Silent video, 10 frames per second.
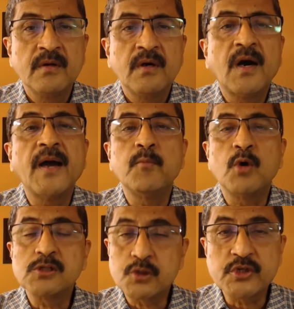I am
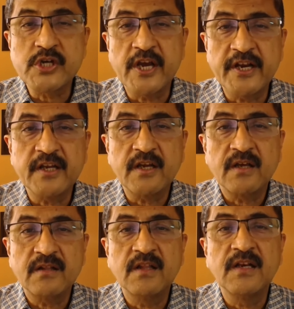also sharing
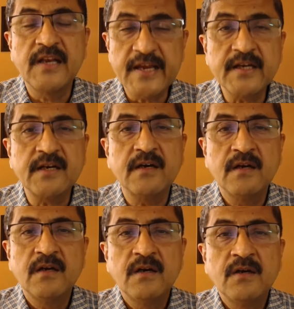the link
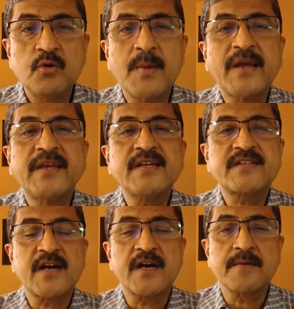to my
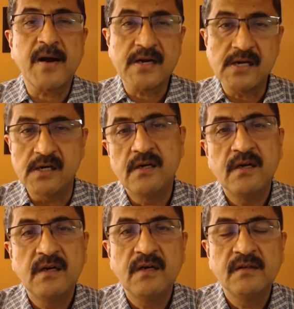Kickstarter bundle,
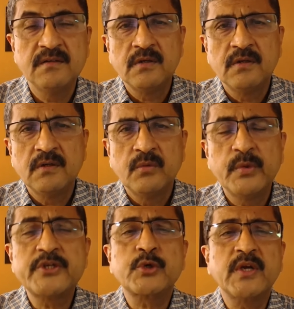
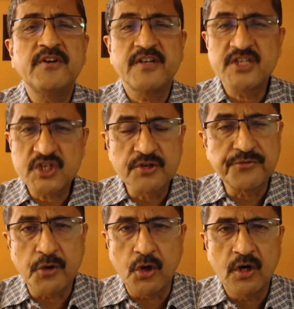which you can register
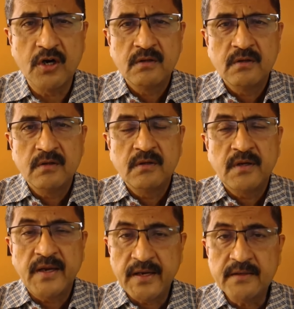for,
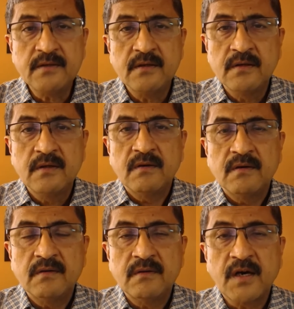and
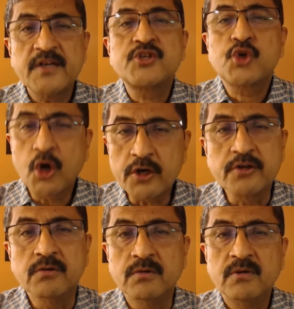I assure
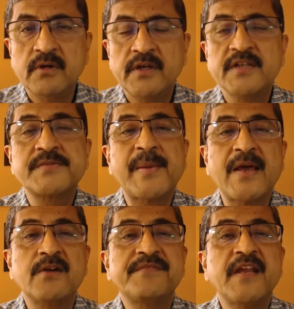you, in a
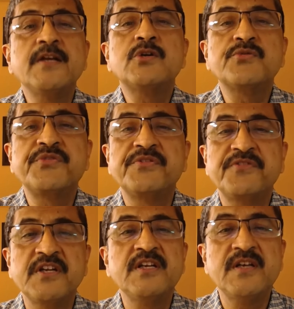span of 10 to
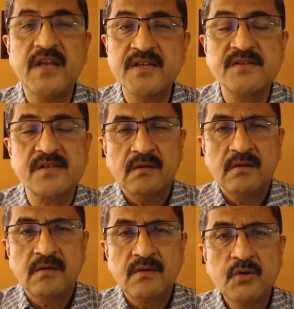15 days,
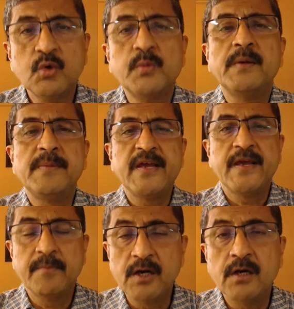you will be
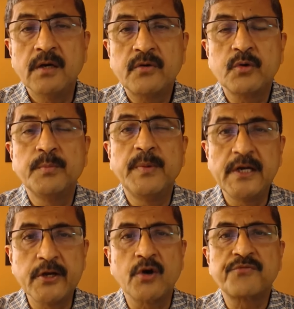able to
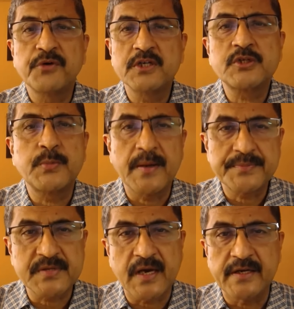build your first
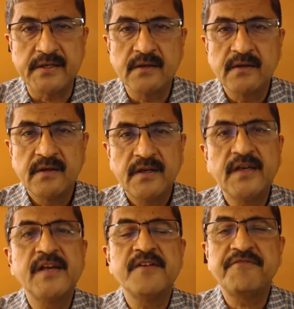website
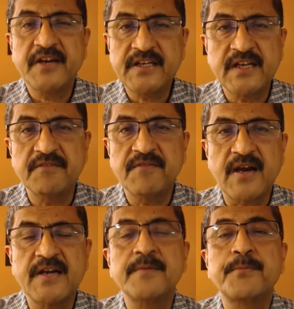in an effective
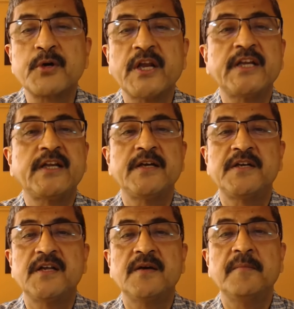and a protected
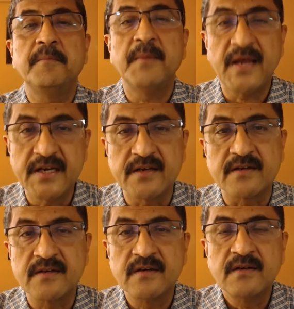manner
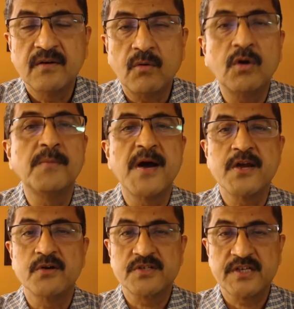all by
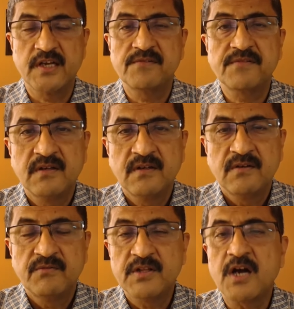yourself
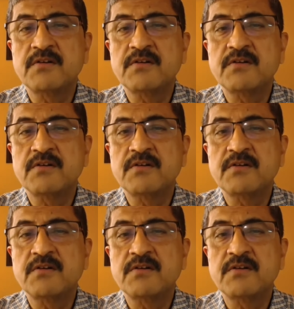without